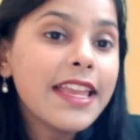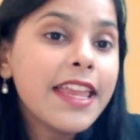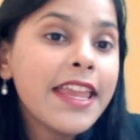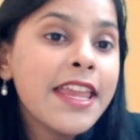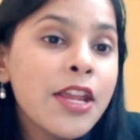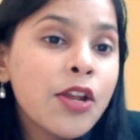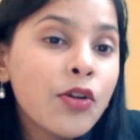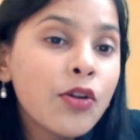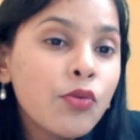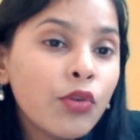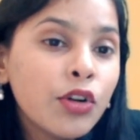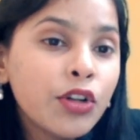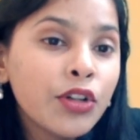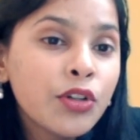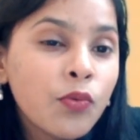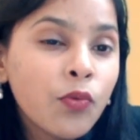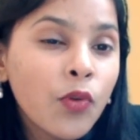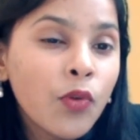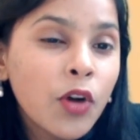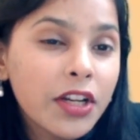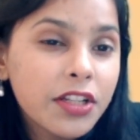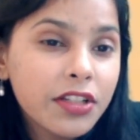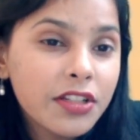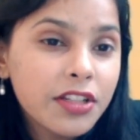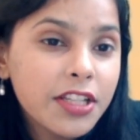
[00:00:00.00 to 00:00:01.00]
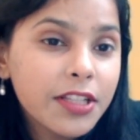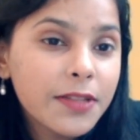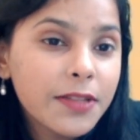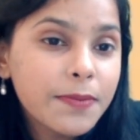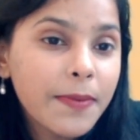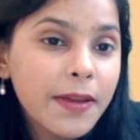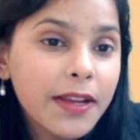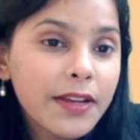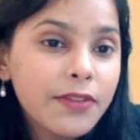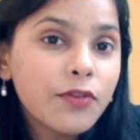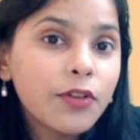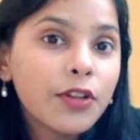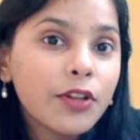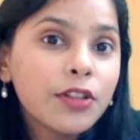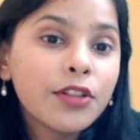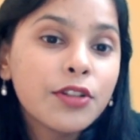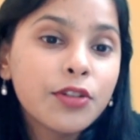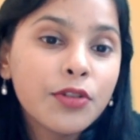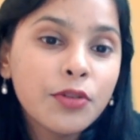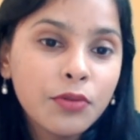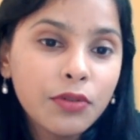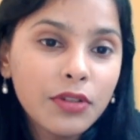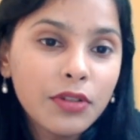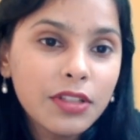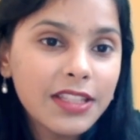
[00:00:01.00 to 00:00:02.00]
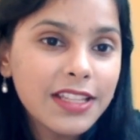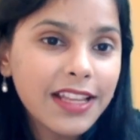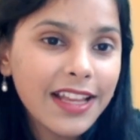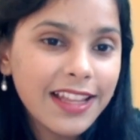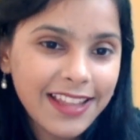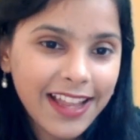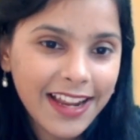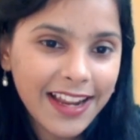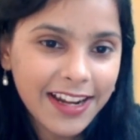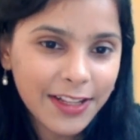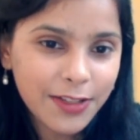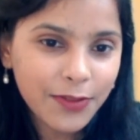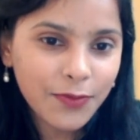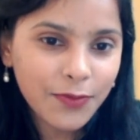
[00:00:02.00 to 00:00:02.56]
equal to what she spent for the shoes, that is